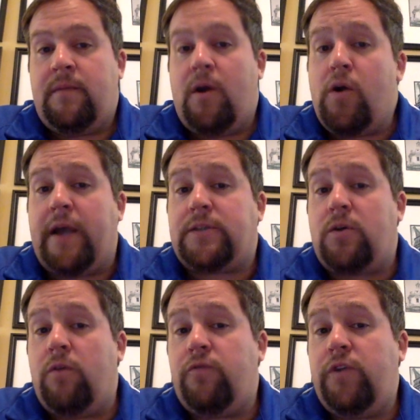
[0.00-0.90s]
Okay, so
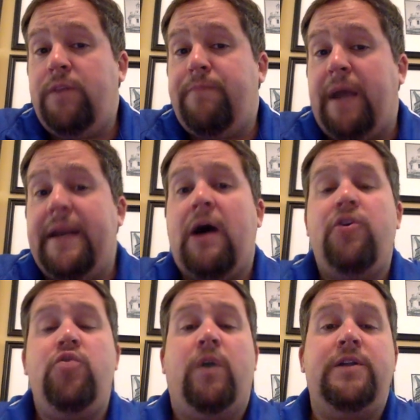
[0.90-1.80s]
hopefully by now
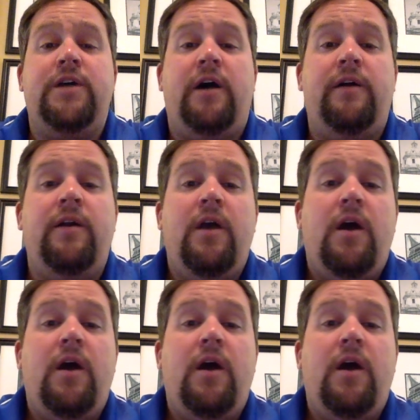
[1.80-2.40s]
you are done